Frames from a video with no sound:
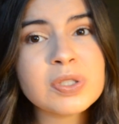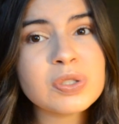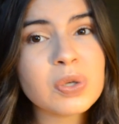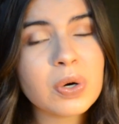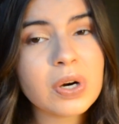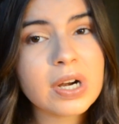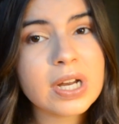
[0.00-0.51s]

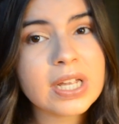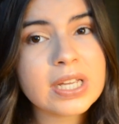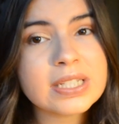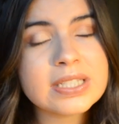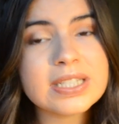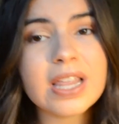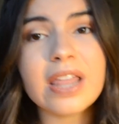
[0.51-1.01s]
stories,
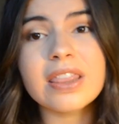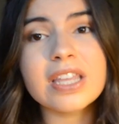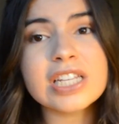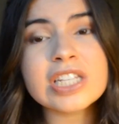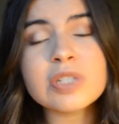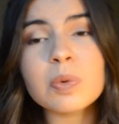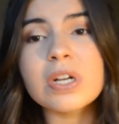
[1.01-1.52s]
then
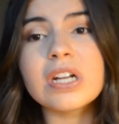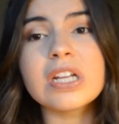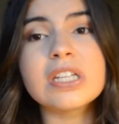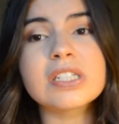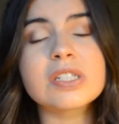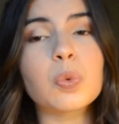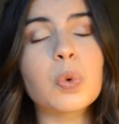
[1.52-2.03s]
this one
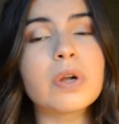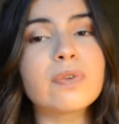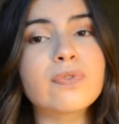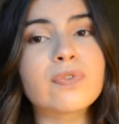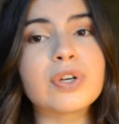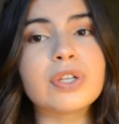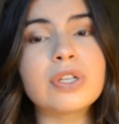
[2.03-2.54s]
is the one
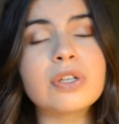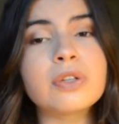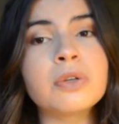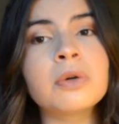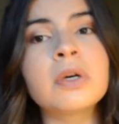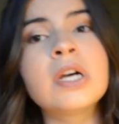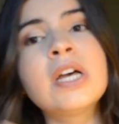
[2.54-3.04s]
for
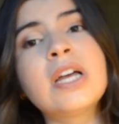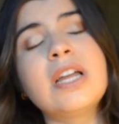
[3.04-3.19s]
you.